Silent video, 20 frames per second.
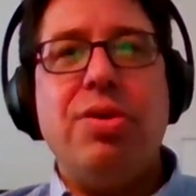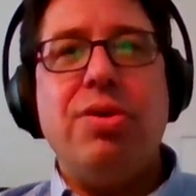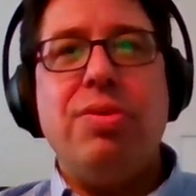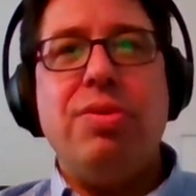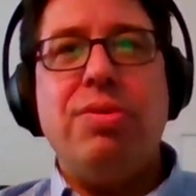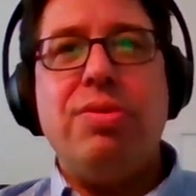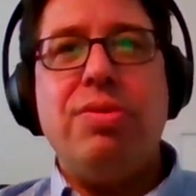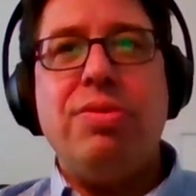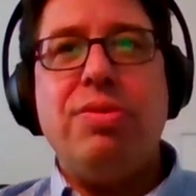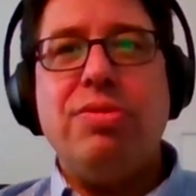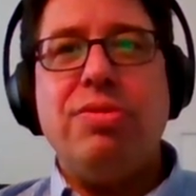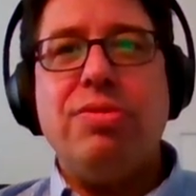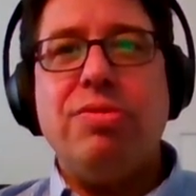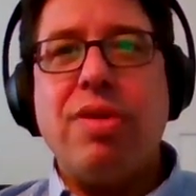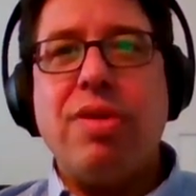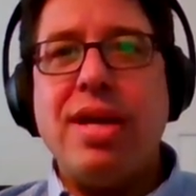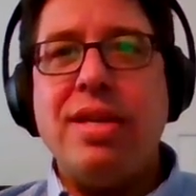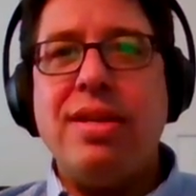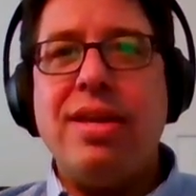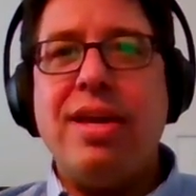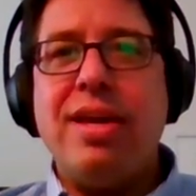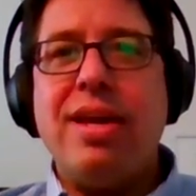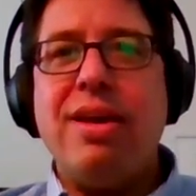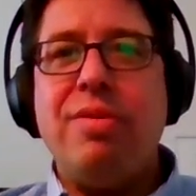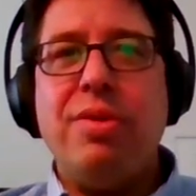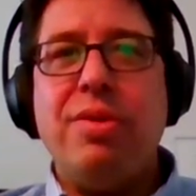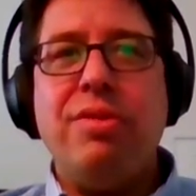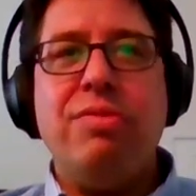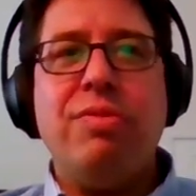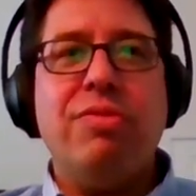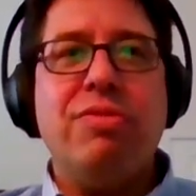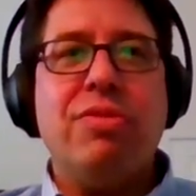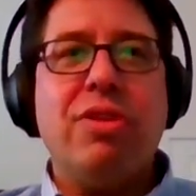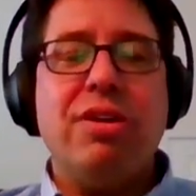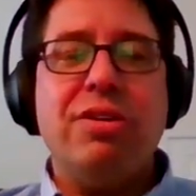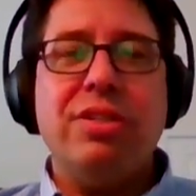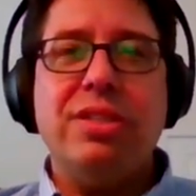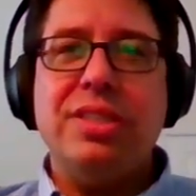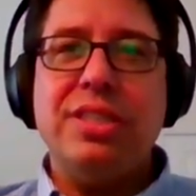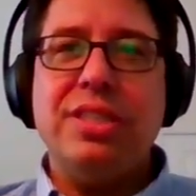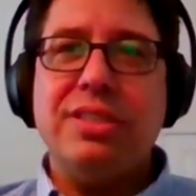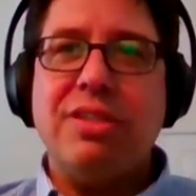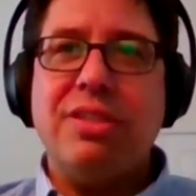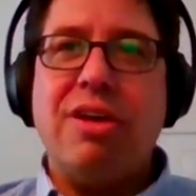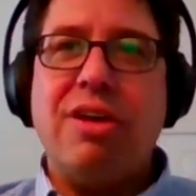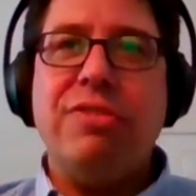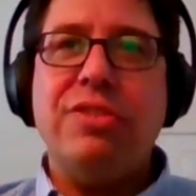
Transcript: So right now we've grown to